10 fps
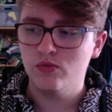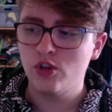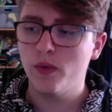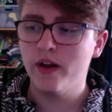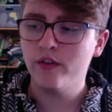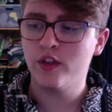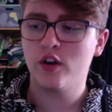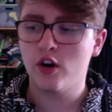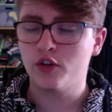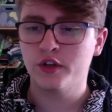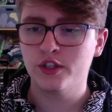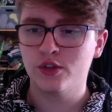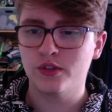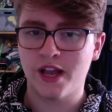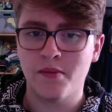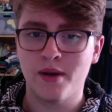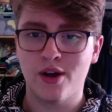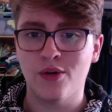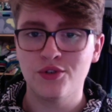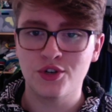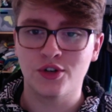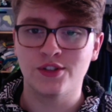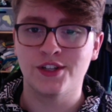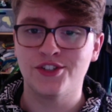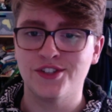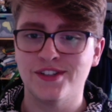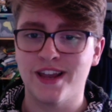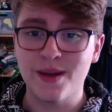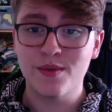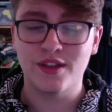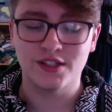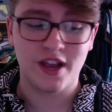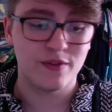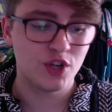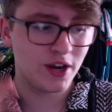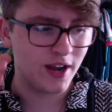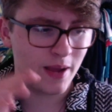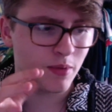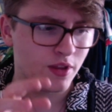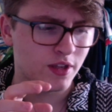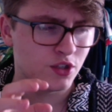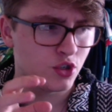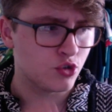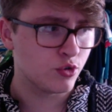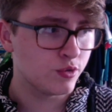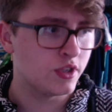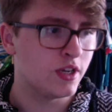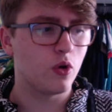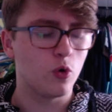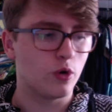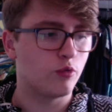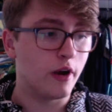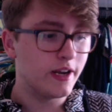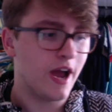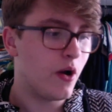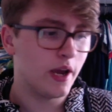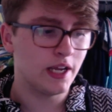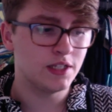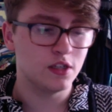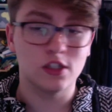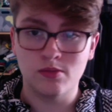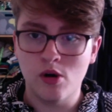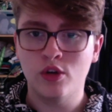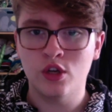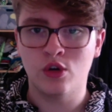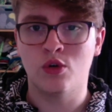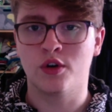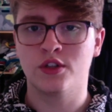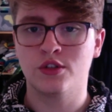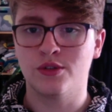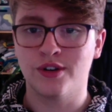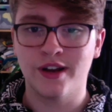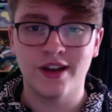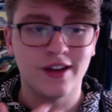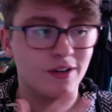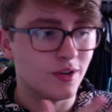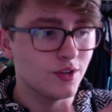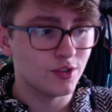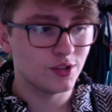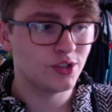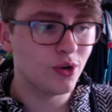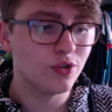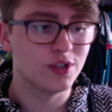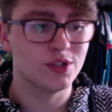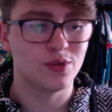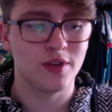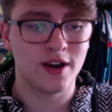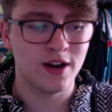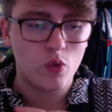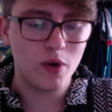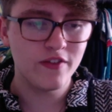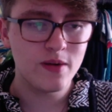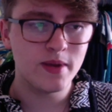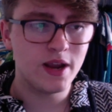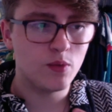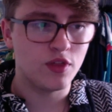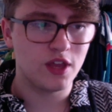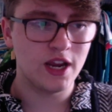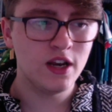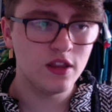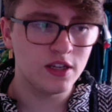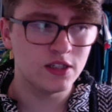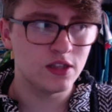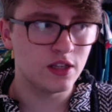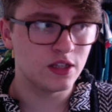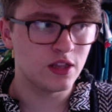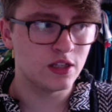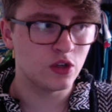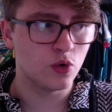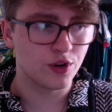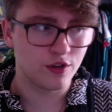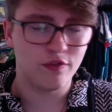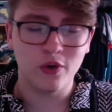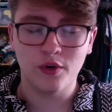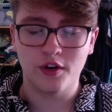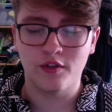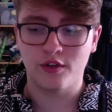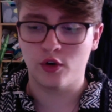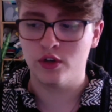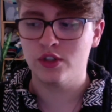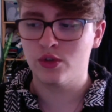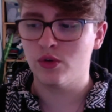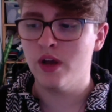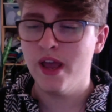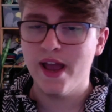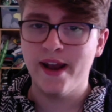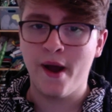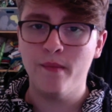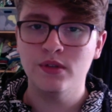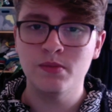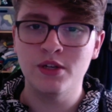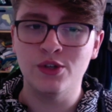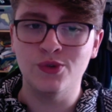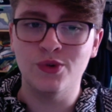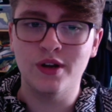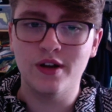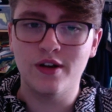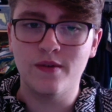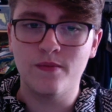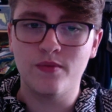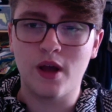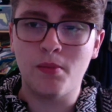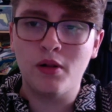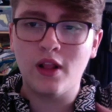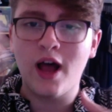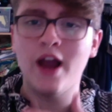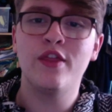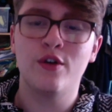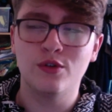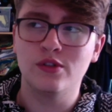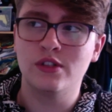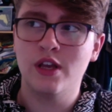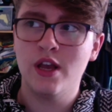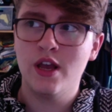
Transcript: So whenever there are crystals at my altar, such as amethyst, I have a giant amethyst druzy, or right now I can see a smoky quartz, or there's a salt crystal there. Whenever I'm within this auric field of the crystal, it helps me to apply those